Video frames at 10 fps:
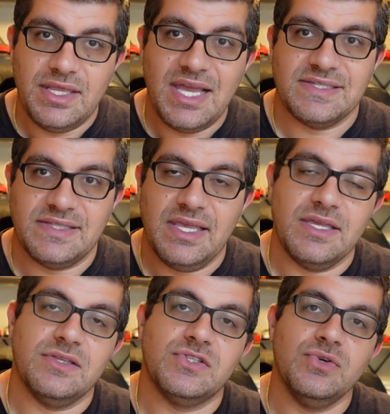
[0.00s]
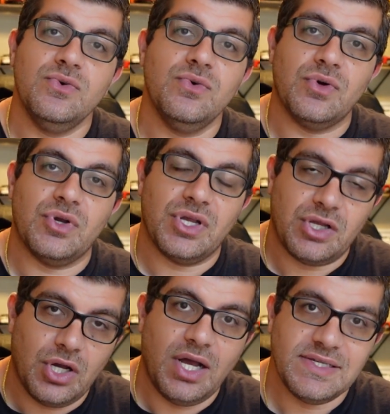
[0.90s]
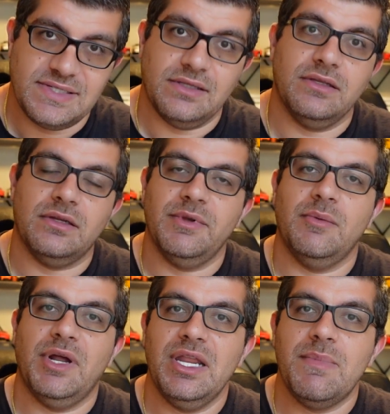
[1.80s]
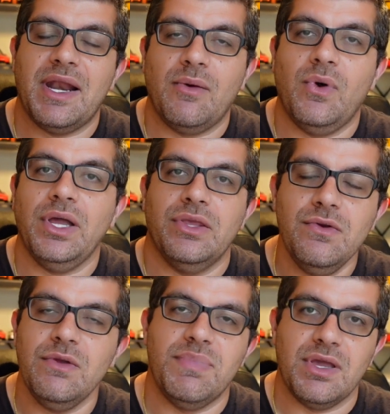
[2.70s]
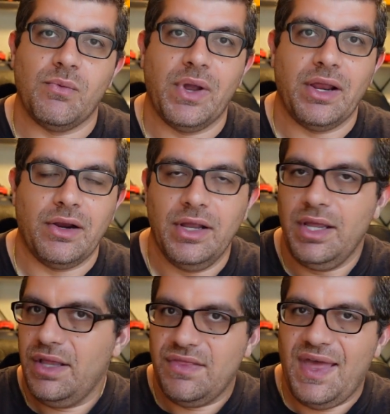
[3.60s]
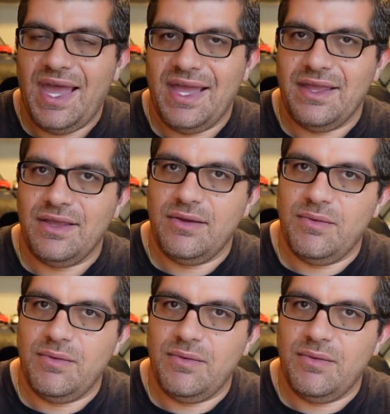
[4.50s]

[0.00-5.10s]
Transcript: Yes, they do cost a little bit of money, but I want you to be aware that